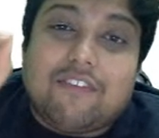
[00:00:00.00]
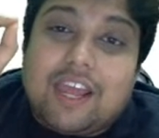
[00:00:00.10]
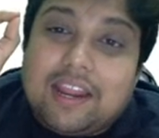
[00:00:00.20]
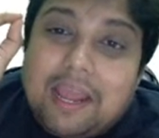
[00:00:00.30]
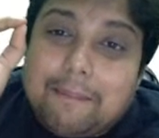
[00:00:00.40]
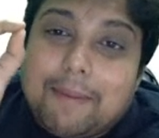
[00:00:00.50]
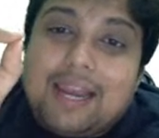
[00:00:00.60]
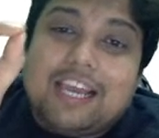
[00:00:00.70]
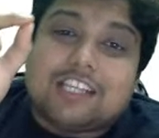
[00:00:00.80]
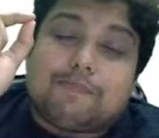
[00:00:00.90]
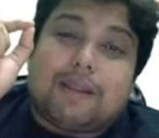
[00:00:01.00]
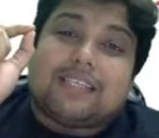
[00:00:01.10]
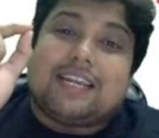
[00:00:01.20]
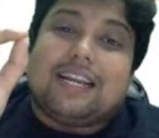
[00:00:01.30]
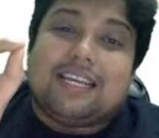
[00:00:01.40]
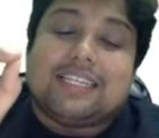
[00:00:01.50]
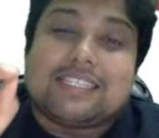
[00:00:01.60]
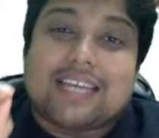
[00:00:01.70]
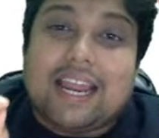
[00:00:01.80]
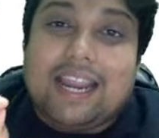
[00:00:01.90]
variable is present
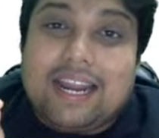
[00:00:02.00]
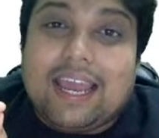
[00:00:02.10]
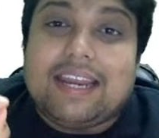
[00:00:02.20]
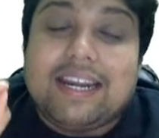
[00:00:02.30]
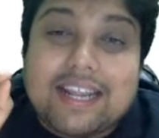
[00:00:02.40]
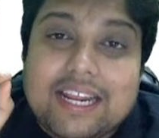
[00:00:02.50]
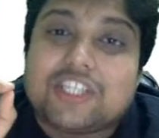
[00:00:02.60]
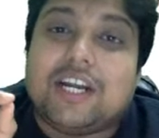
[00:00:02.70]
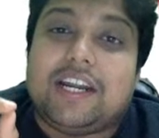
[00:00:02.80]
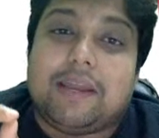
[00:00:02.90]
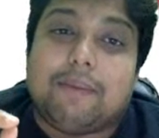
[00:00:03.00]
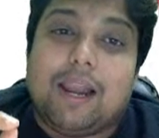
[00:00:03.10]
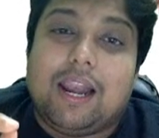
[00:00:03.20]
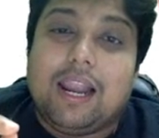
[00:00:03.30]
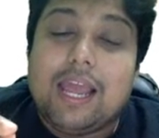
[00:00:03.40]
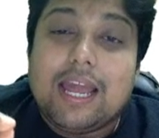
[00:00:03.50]
inside an iteration table,